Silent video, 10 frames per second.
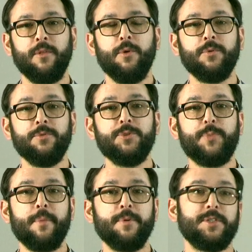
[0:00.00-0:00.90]
the local
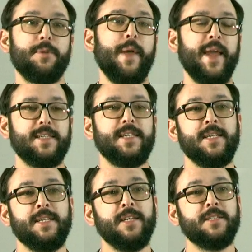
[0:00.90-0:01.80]
newspapers to paint
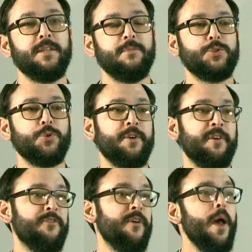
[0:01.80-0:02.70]
Thind as some sort
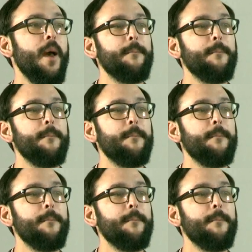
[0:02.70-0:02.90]
of